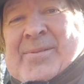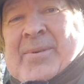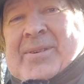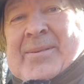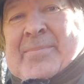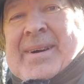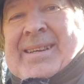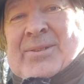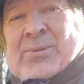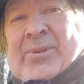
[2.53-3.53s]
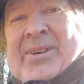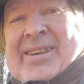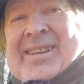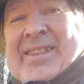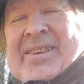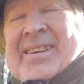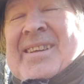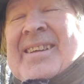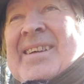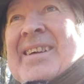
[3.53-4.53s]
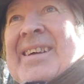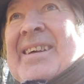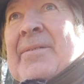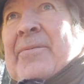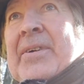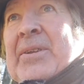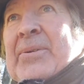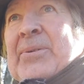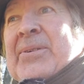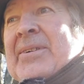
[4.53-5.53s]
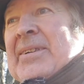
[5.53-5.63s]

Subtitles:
Welcome back to another video.